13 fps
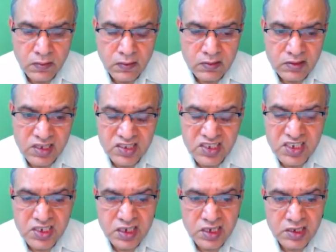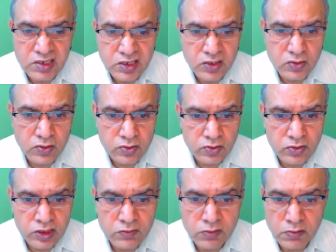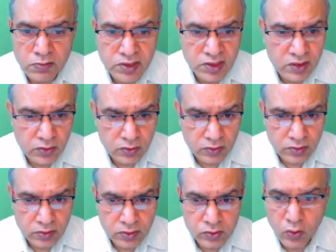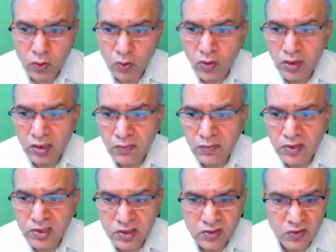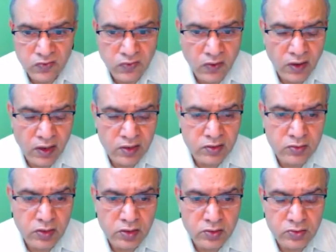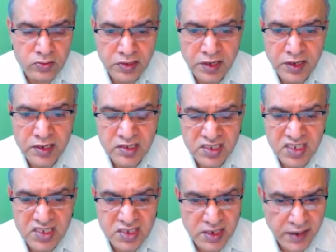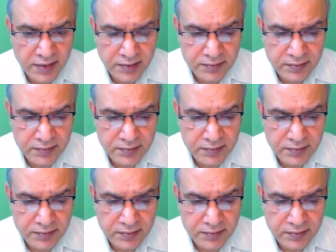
360 is 0, so this will be 0. So whole term is 0 for n is equal to 369.